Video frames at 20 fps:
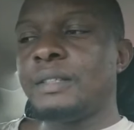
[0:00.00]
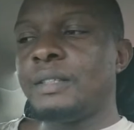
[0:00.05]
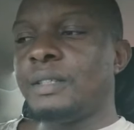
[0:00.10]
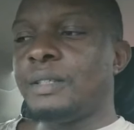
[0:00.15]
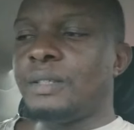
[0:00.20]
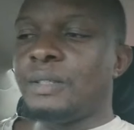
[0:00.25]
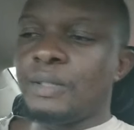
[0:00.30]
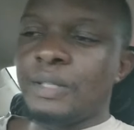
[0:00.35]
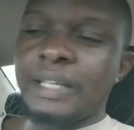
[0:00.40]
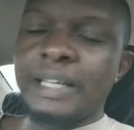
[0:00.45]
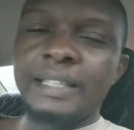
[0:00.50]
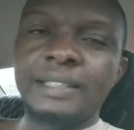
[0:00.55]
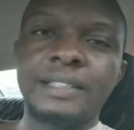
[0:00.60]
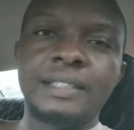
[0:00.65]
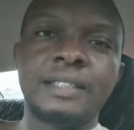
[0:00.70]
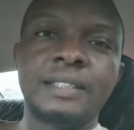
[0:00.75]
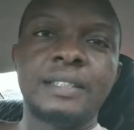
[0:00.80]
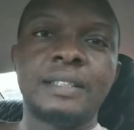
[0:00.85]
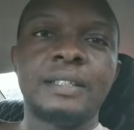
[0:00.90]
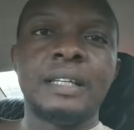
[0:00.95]
You get?
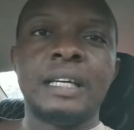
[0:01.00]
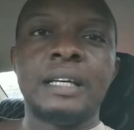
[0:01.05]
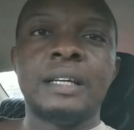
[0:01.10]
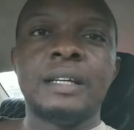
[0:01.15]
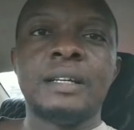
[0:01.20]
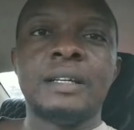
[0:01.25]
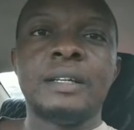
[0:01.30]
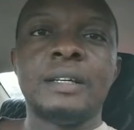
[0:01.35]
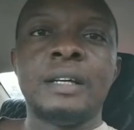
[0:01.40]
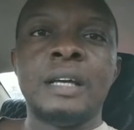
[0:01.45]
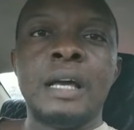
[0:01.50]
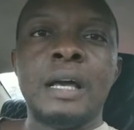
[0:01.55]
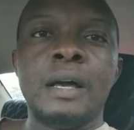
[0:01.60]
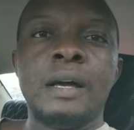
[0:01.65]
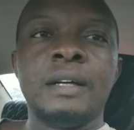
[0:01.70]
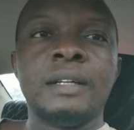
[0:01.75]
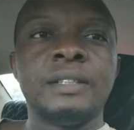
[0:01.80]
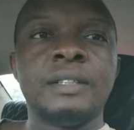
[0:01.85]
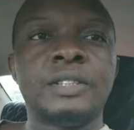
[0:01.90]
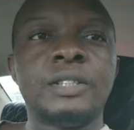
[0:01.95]

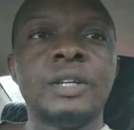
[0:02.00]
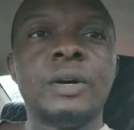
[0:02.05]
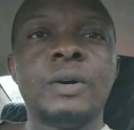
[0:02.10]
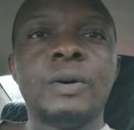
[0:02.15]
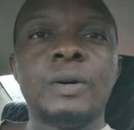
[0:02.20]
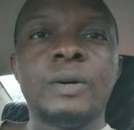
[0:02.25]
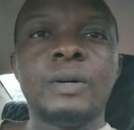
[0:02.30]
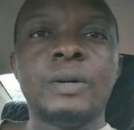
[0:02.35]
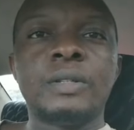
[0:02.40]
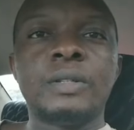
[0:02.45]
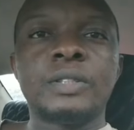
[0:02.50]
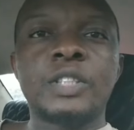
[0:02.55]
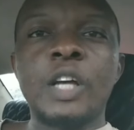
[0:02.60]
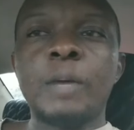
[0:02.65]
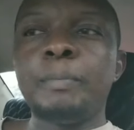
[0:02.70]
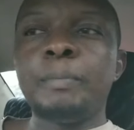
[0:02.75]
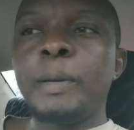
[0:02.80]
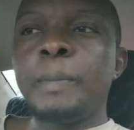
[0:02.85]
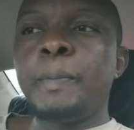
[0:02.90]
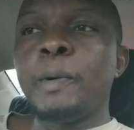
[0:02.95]
So
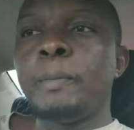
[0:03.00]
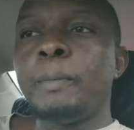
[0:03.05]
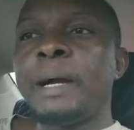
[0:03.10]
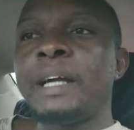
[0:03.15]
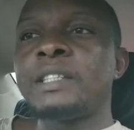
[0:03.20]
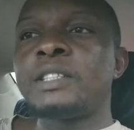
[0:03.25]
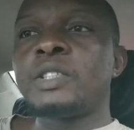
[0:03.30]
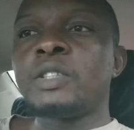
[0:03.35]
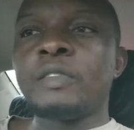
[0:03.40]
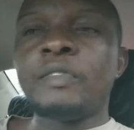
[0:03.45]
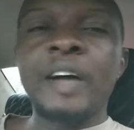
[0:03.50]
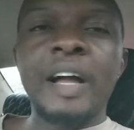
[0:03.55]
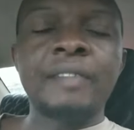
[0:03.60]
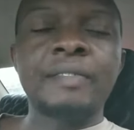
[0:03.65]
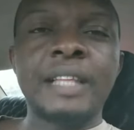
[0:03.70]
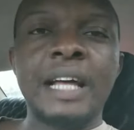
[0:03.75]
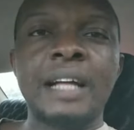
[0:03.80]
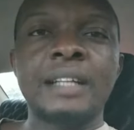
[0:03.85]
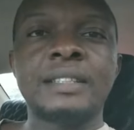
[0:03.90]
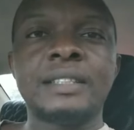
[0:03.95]
some people might survive
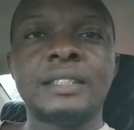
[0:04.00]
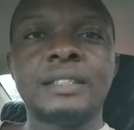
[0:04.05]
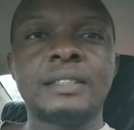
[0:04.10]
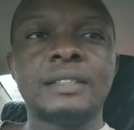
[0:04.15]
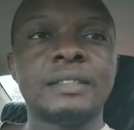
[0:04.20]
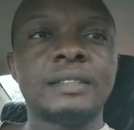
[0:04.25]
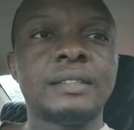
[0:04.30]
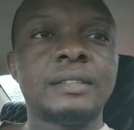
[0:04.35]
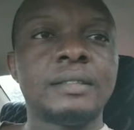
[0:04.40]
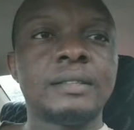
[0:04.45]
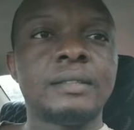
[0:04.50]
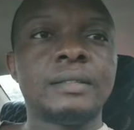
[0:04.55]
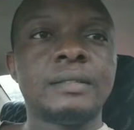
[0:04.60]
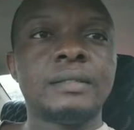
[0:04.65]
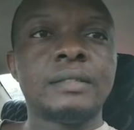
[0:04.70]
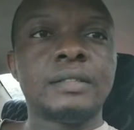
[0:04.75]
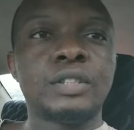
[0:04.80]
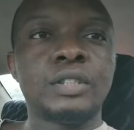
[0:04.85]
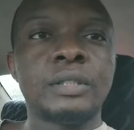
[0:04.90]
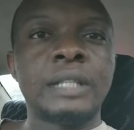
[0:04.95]
that
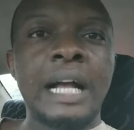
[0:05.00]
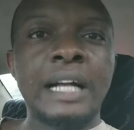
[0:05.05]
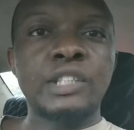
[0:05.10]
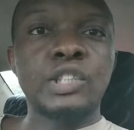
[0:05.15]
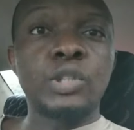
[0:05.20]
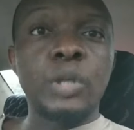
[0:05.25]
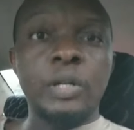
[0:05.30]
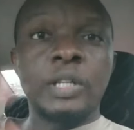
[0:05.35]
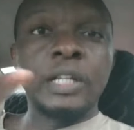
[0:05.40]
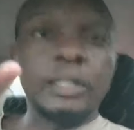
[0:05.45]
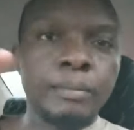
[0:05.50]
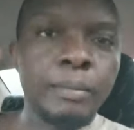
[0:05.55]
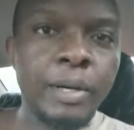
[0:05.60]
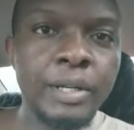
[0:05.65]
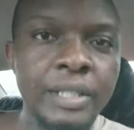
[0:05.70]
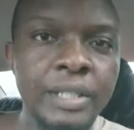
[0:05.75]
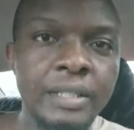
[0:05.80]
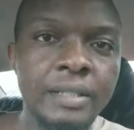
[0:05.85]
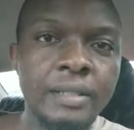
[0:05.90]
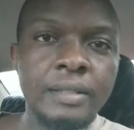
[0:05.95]
sudden
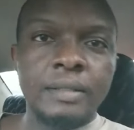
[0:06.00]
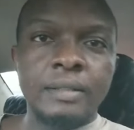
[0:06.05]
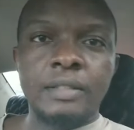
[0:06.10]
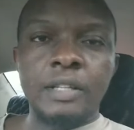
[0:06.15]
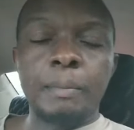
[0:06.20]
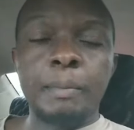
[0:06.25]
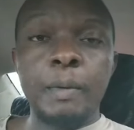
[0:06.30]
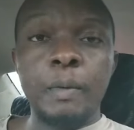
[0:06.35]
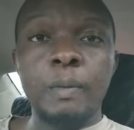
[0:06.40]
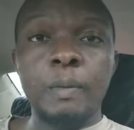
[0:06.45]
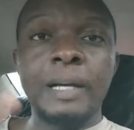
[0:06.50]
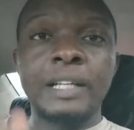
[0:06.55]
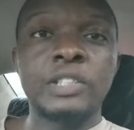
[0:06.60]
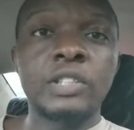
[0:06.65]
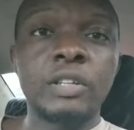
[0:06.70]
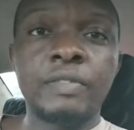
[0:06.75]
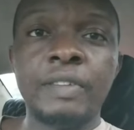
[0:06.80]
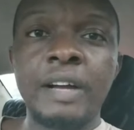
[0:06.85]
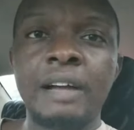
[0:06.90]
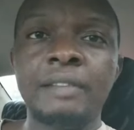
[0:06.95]
money. Some people might
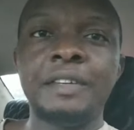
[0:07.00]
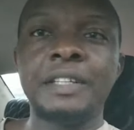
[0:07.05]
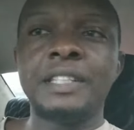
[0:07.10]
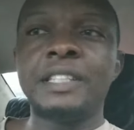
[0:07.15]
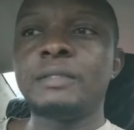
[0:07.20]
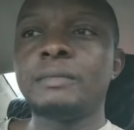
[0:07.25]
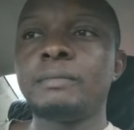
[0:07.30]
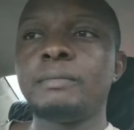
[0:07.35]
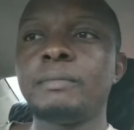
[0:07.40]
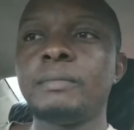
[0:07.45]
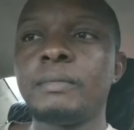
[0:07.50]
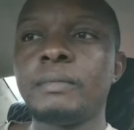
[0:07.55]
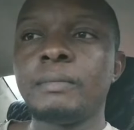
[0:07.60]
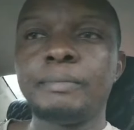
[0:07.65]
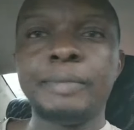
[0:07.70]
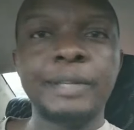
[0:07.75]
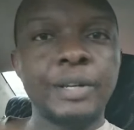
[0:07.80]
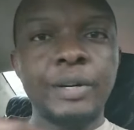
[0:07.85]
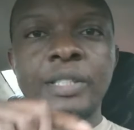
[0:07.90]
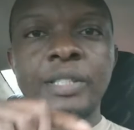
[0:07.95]
survive it
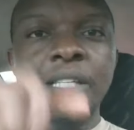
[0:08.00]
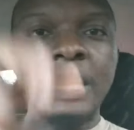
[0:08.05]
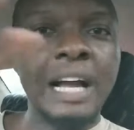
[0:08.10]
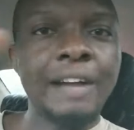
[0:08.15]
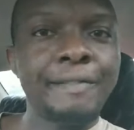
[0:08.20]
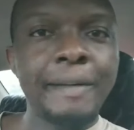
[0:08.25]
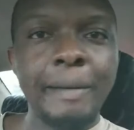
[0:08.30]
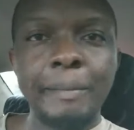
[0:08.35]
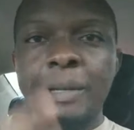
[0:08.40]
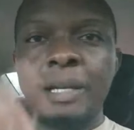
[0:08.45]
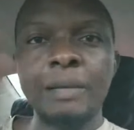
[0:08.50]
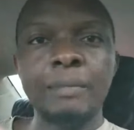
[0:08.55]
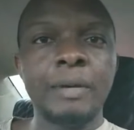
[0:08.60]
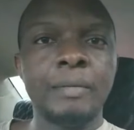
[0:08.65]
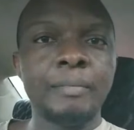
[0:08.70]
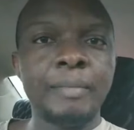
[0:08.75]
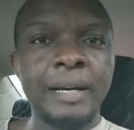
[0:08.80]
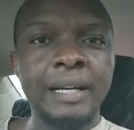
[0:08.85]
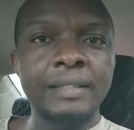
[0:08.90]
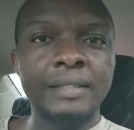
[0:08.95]
because they have family
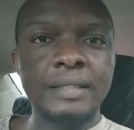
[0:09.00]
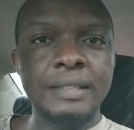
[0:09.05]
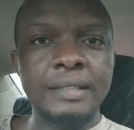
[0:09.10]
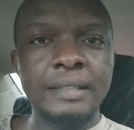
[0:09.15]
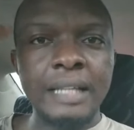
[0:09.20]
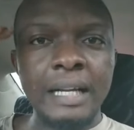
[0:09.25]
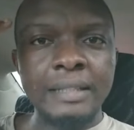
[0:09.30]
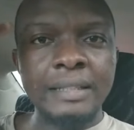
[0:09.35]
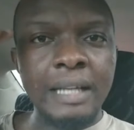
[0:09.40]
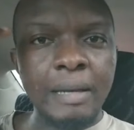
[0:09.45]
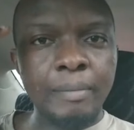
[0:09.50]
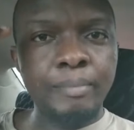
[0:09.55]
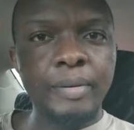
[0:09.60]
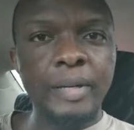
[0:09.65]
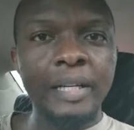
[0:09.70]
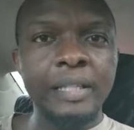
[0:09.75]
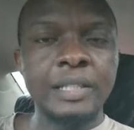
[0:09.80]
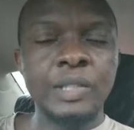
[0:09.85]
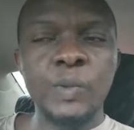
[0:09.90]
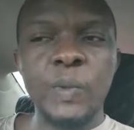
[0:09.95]
members that their
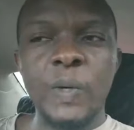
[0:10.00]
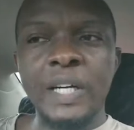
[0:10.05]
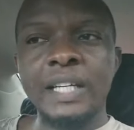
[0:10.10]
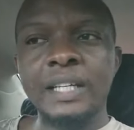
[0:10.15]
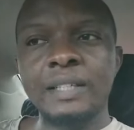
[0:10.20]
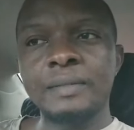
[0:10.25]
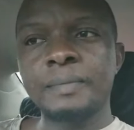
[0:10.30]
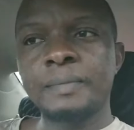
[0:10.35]
brain is working.